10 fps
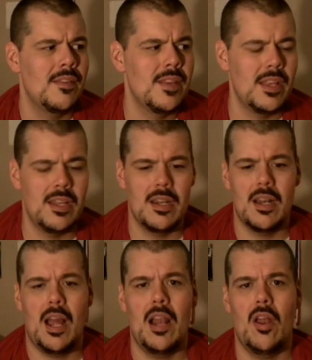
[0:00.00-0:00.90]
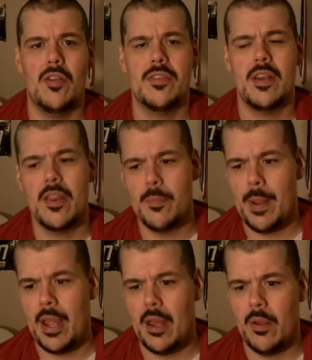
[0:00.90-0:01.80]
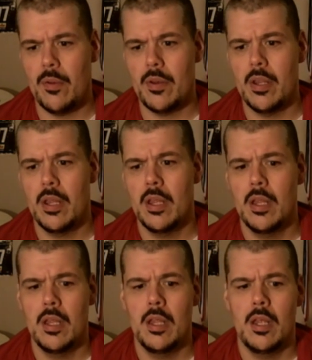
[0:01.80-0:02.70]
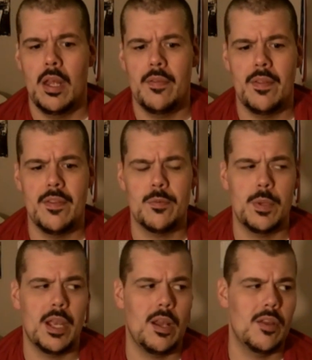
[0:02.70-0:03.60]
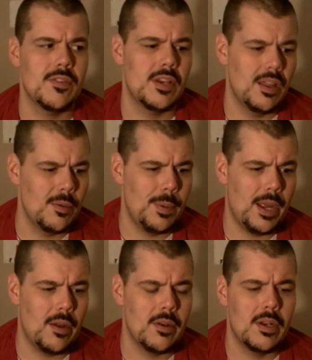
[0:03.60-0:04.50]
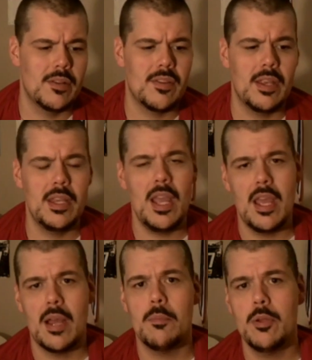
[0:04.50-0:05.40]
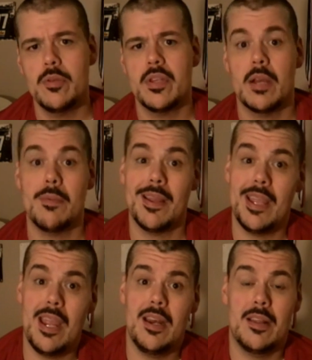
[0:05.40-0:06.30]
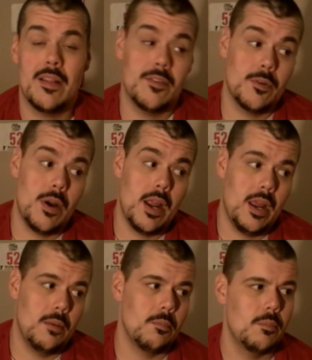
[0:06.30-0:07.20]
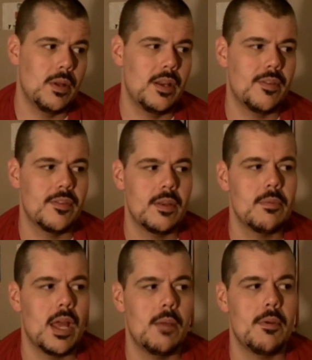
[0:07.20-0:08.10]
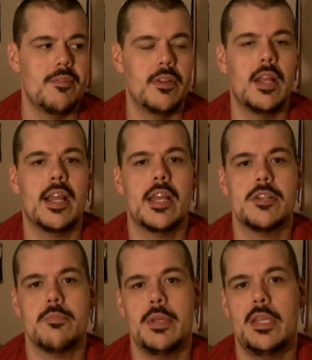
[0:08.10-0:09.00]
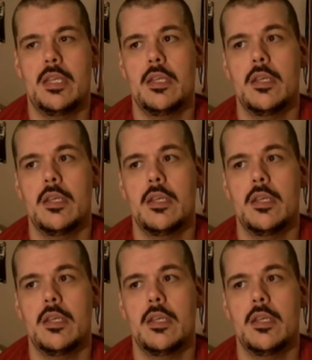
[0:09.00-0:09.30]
And then I lost another pound, and then this week I lost another pound. And it's like, yay, I'm losing, I'm not gaining, that's great. But at the same time, I feel like I should be